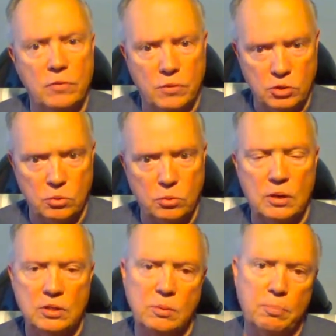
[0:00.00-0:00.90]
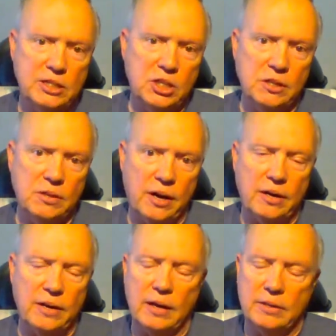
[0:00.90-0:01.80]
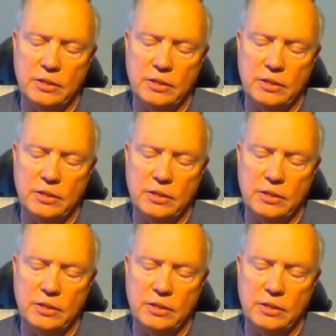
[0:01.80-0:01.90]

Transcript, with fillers: you folks who are pledging there,